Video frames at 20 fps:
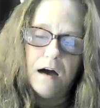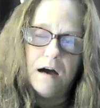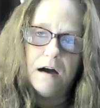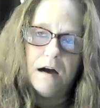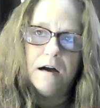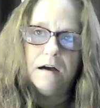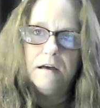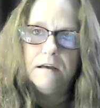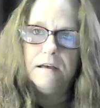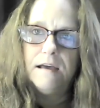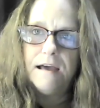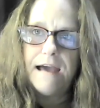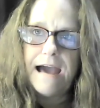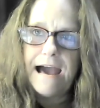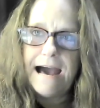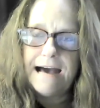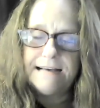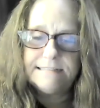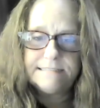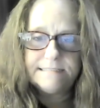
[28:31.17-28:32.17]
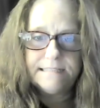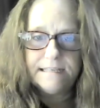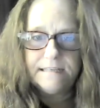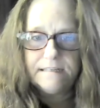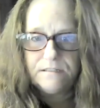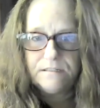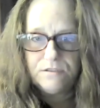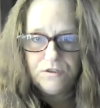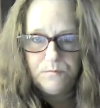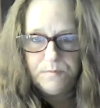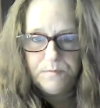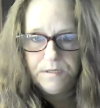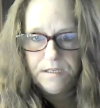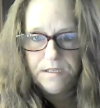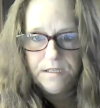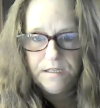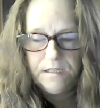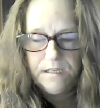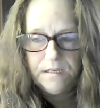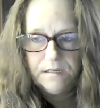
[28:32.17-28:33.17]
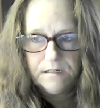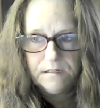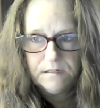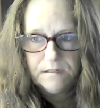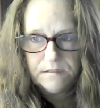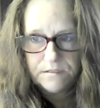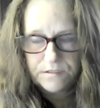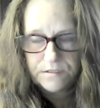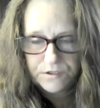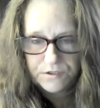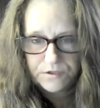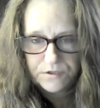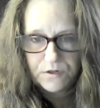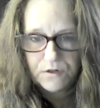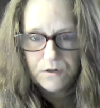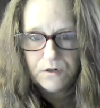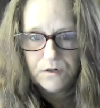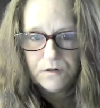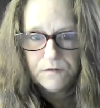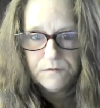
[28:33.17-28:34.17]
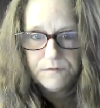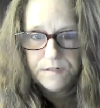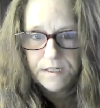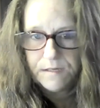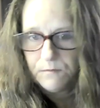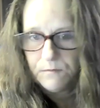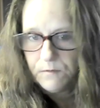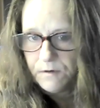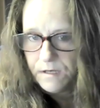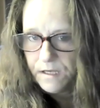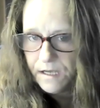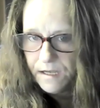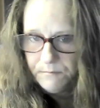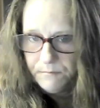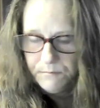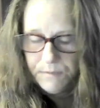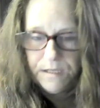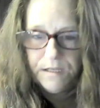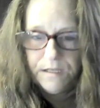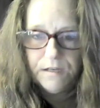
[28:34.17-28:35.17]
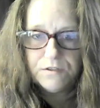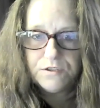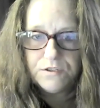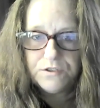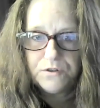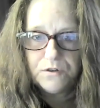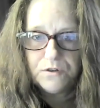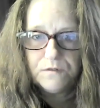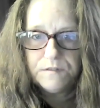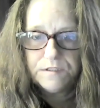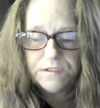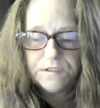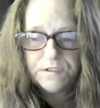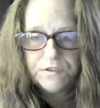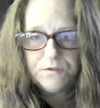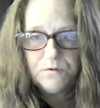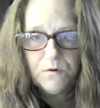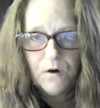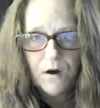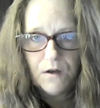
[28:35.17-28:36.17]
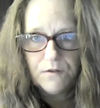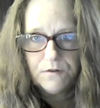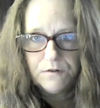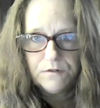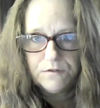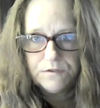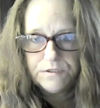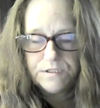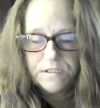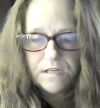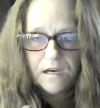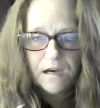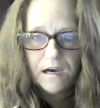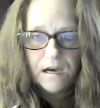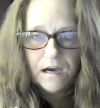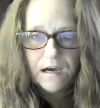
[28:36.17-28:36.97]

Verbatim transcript: Uh, asking to be served and be a service to others.